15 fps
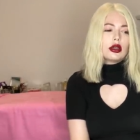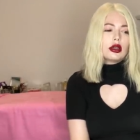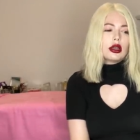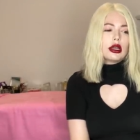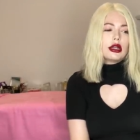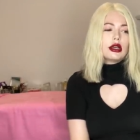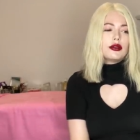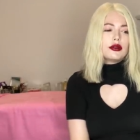
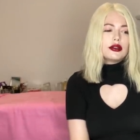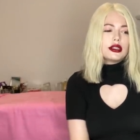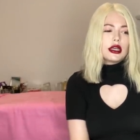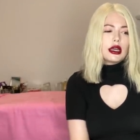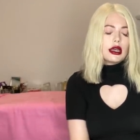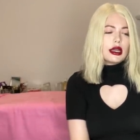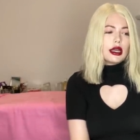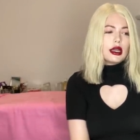another
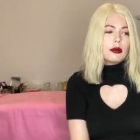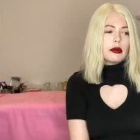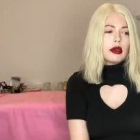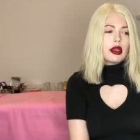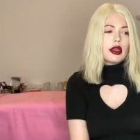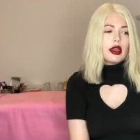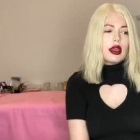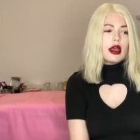time
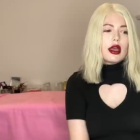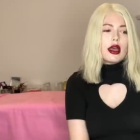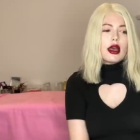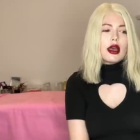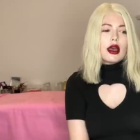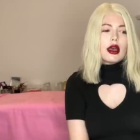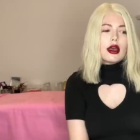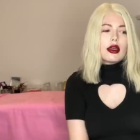
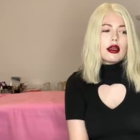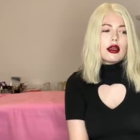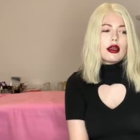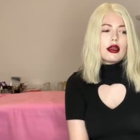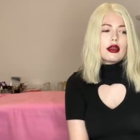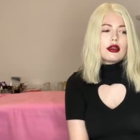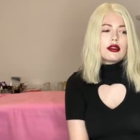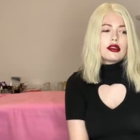
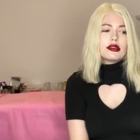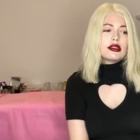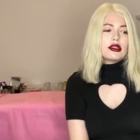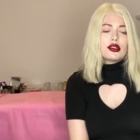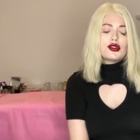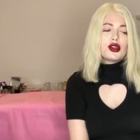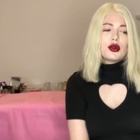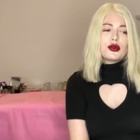this
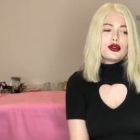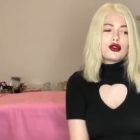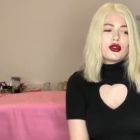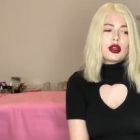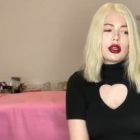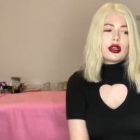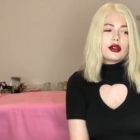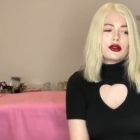is so
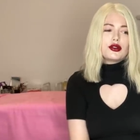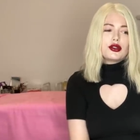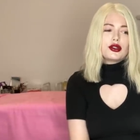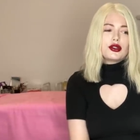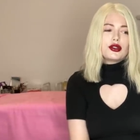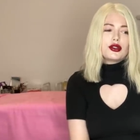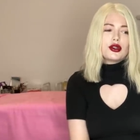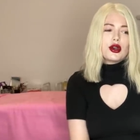strange.
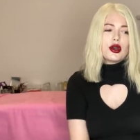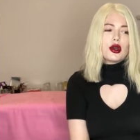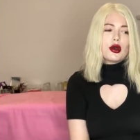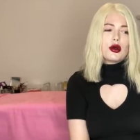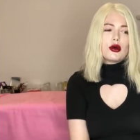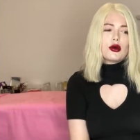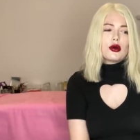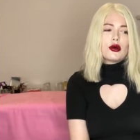
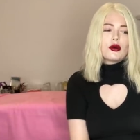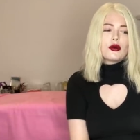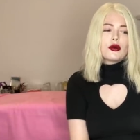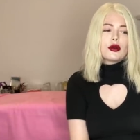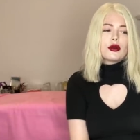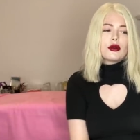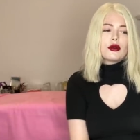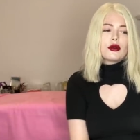
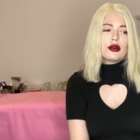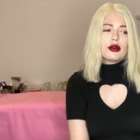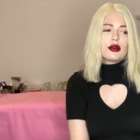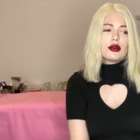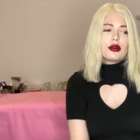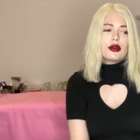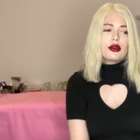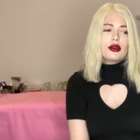So
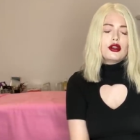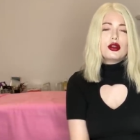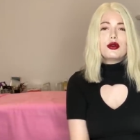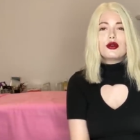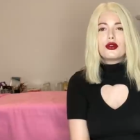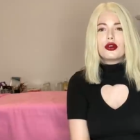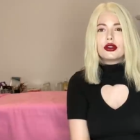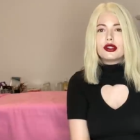you know
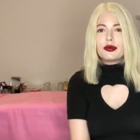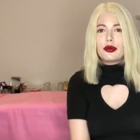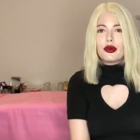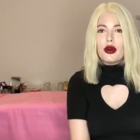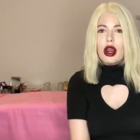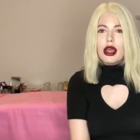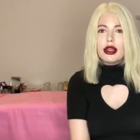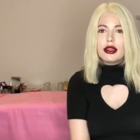who Chris
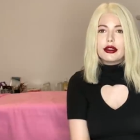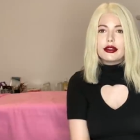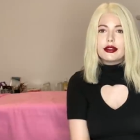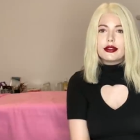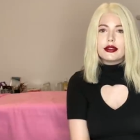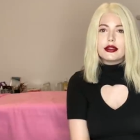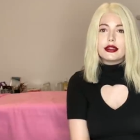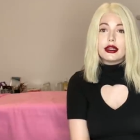Pratt
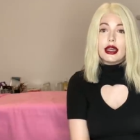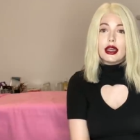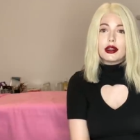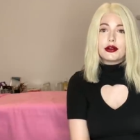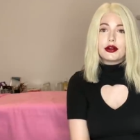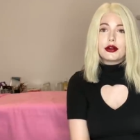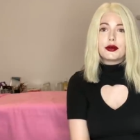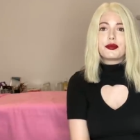is? He's an
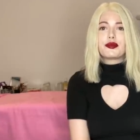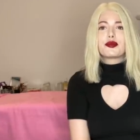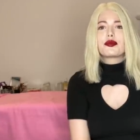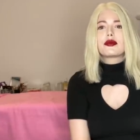actor.